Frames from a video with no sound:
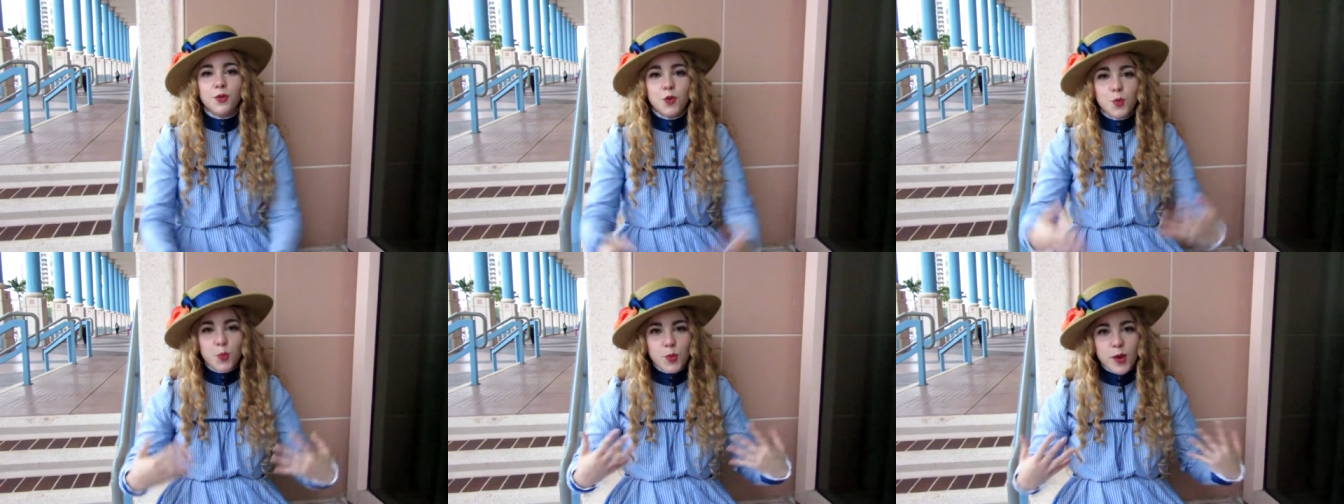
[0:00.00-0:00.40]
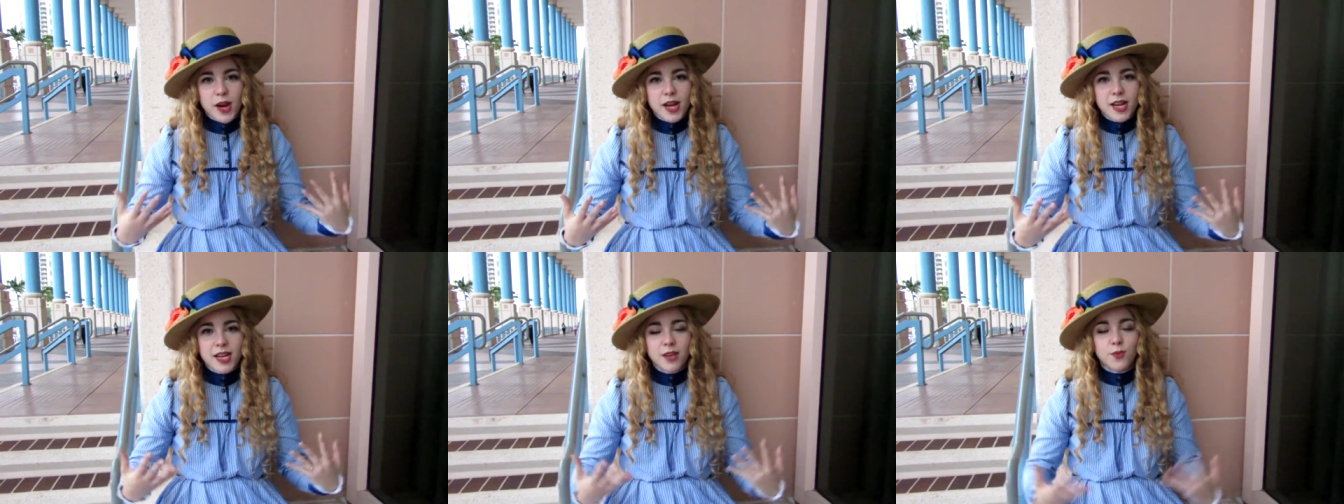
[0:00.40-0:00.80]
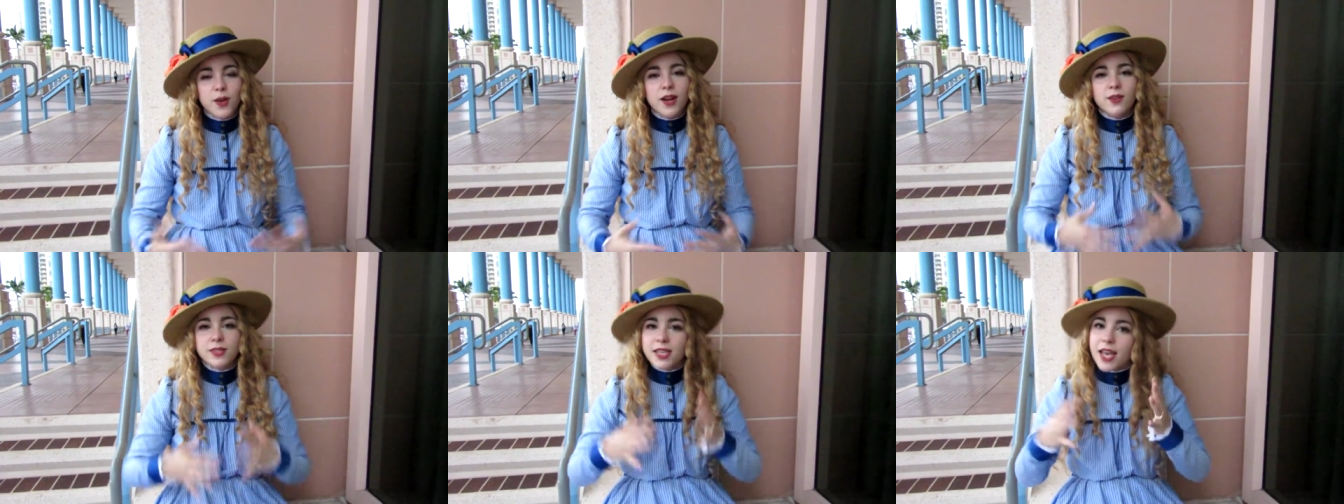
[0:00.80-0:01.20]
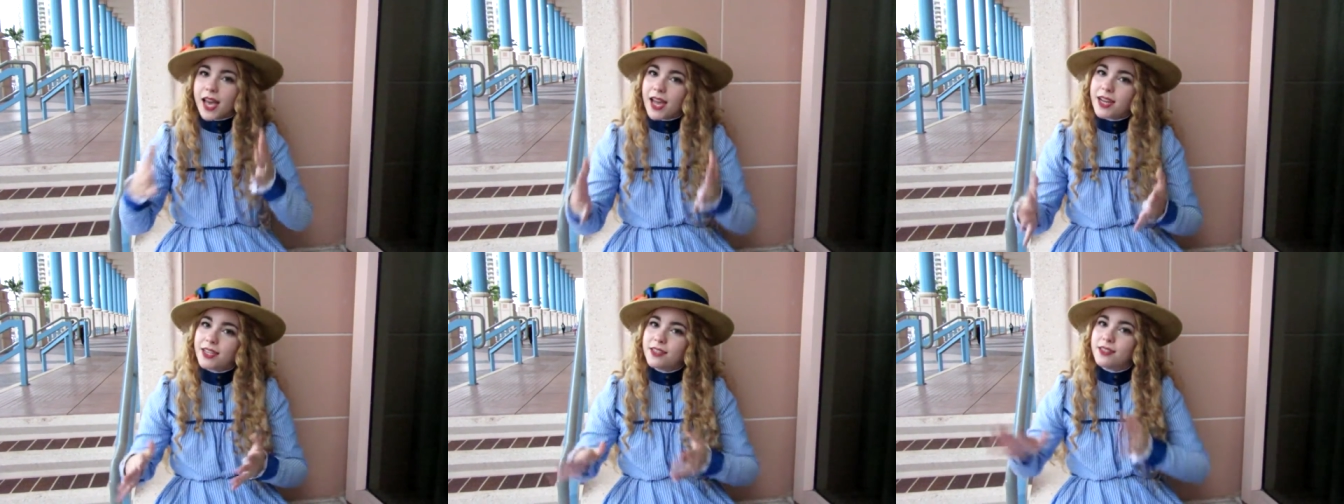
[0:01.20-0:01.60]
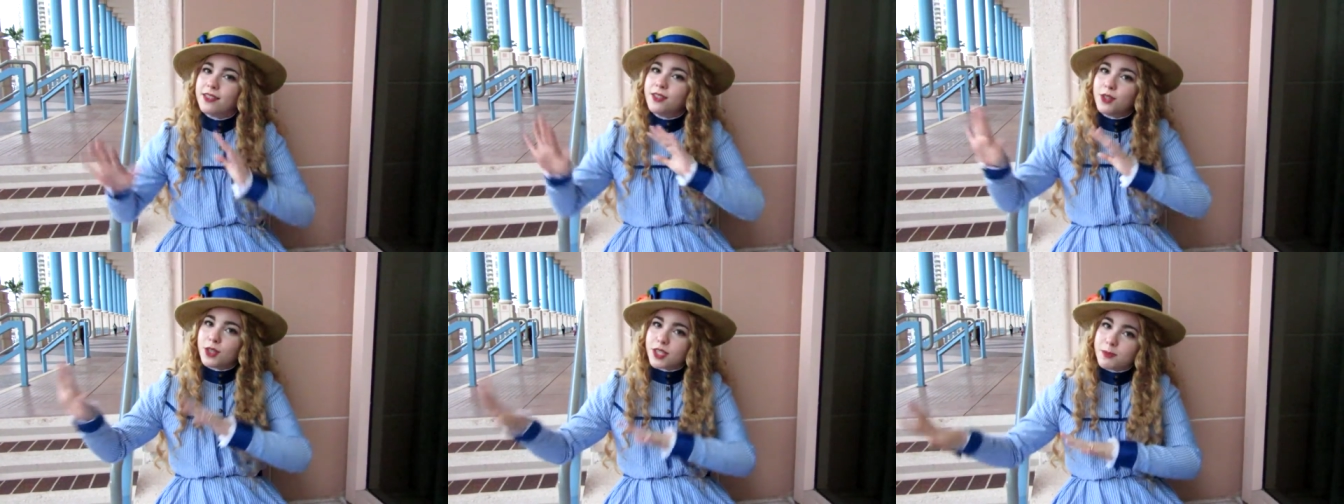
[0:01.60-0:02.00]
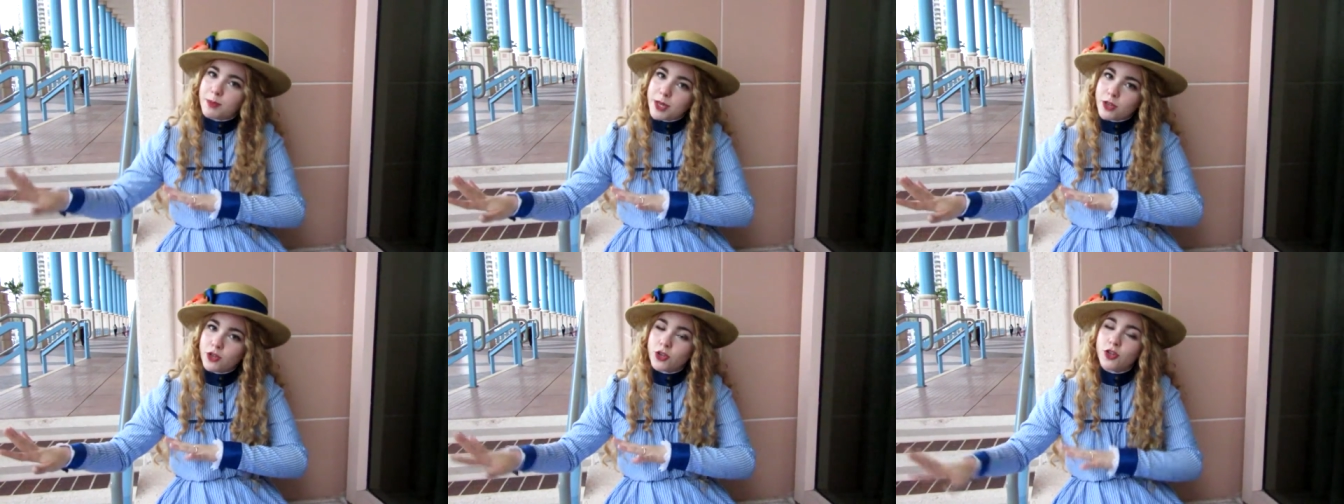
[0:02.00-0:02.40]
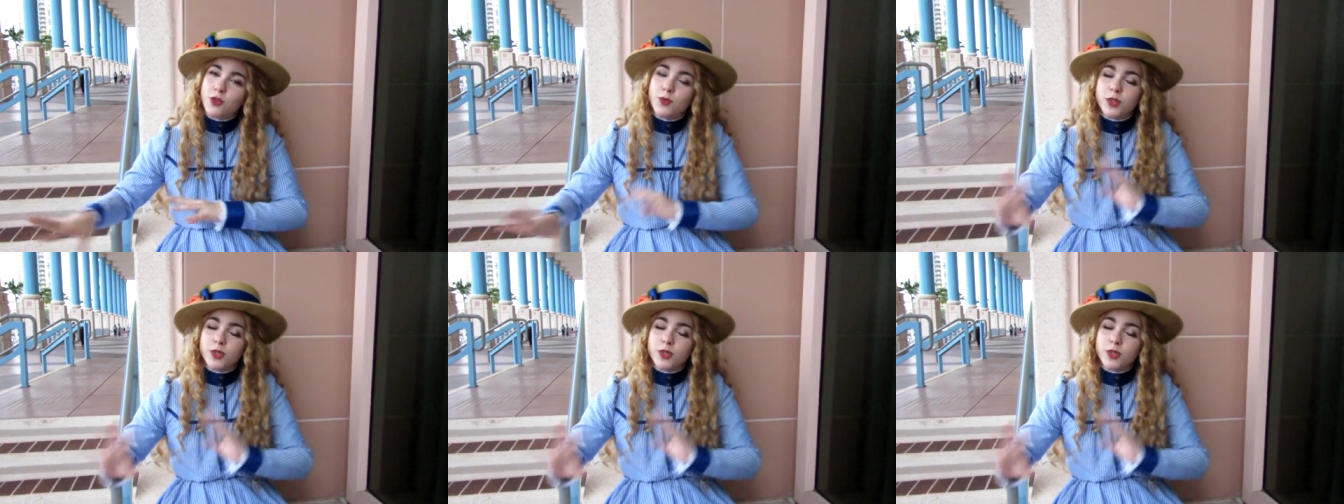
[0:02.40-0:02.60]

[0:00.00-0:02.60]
recuperated, went outside, took some pictures,